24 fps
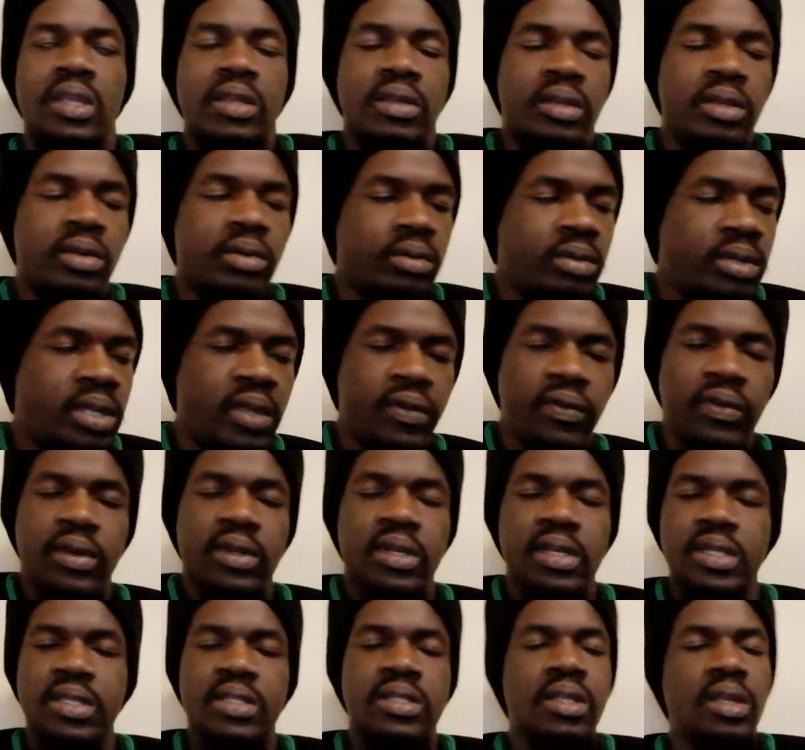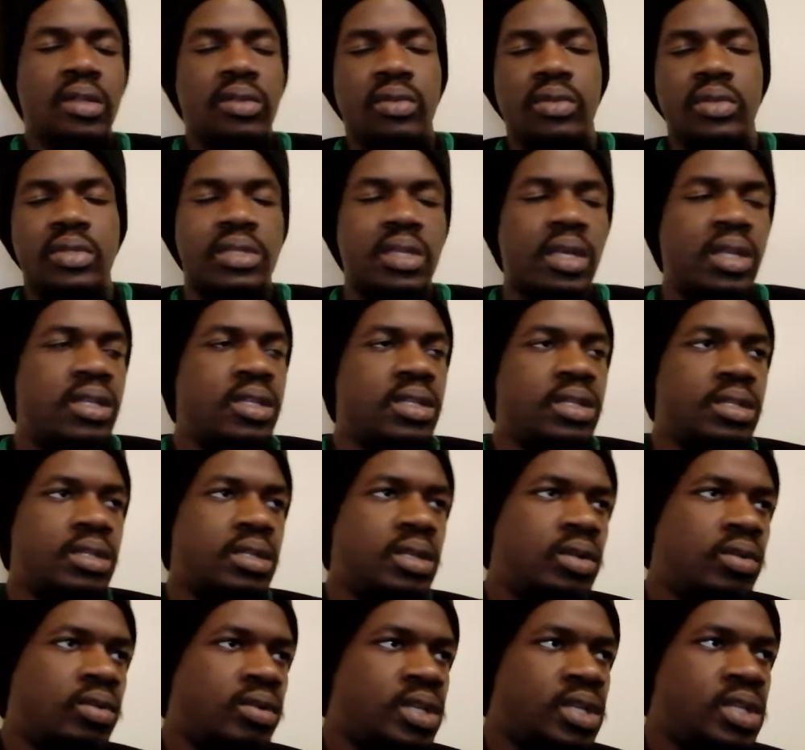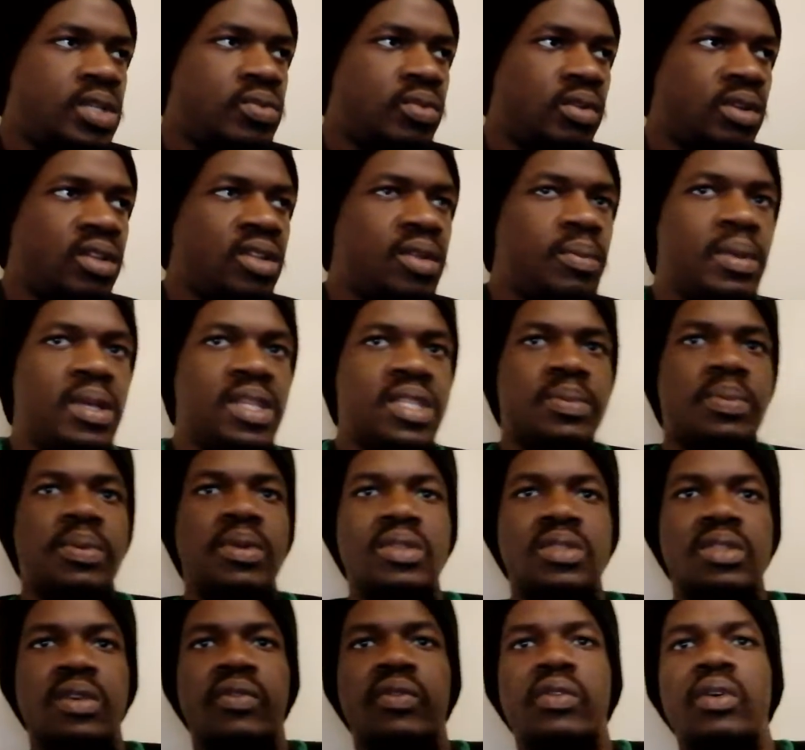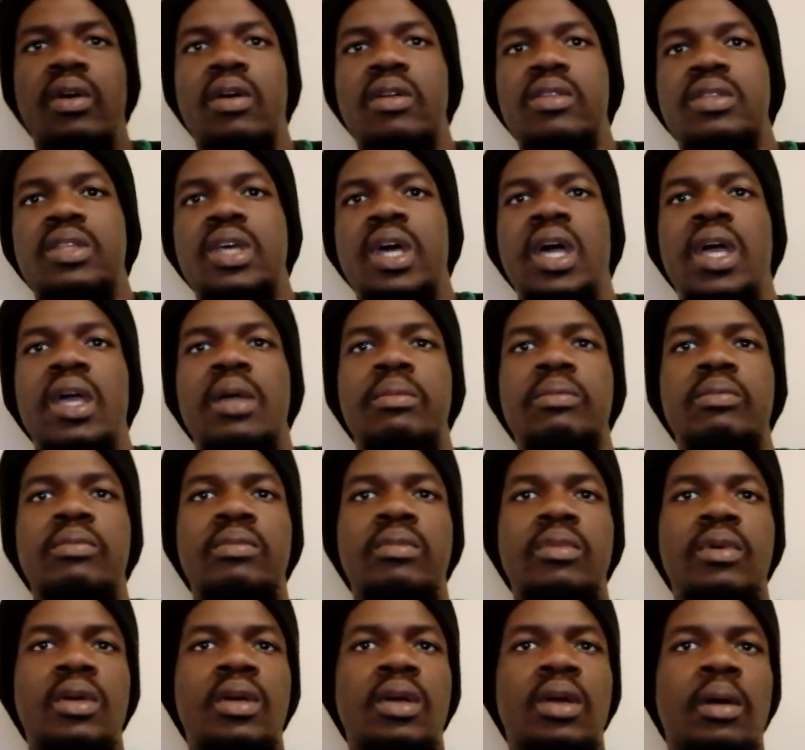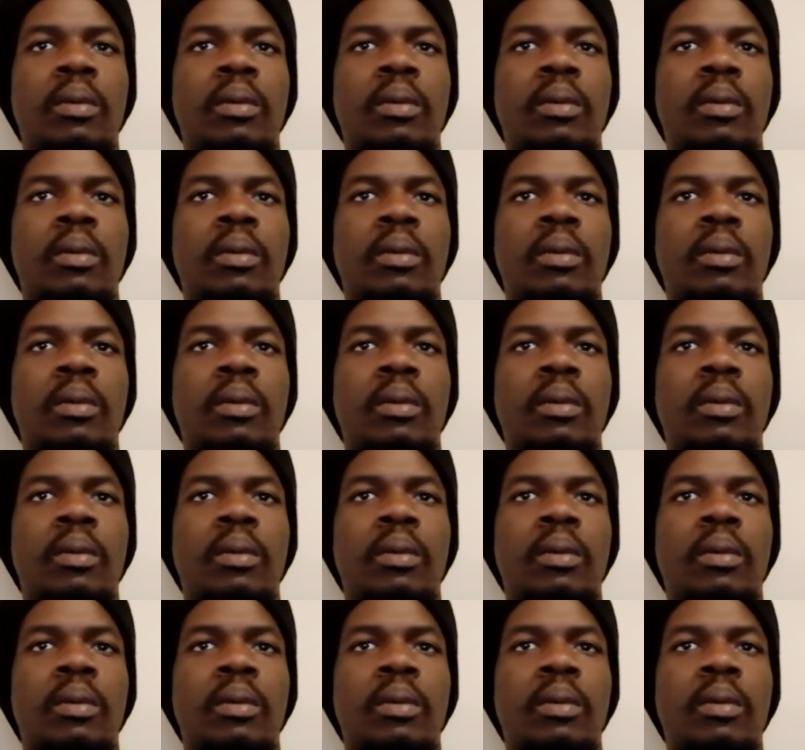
you know, given his status and, you know, he's one of the best players of all time,